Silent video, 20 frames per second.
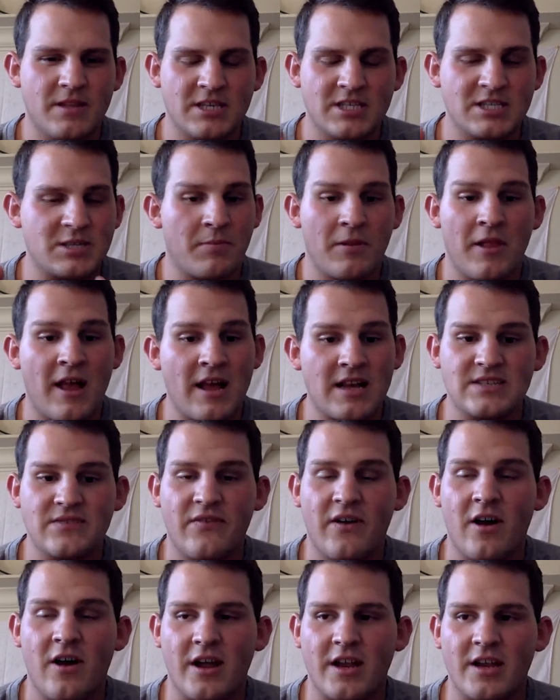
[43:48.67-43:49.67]
The supply is
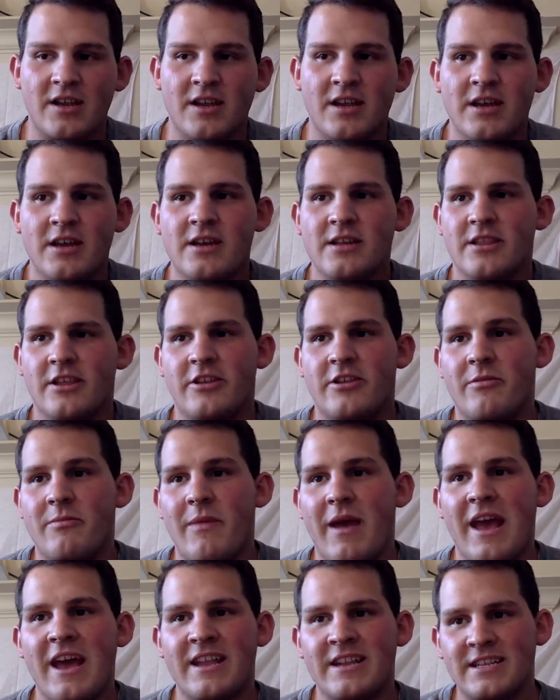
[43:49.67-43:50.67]
fine. The
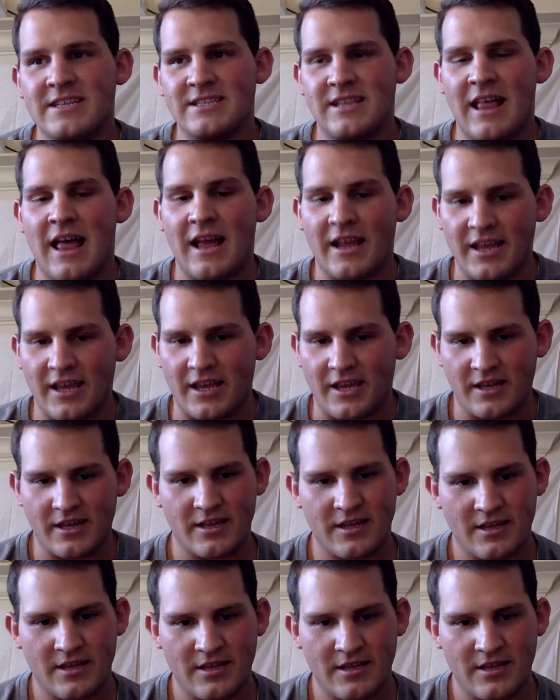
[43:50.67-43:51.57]
demand is lacking.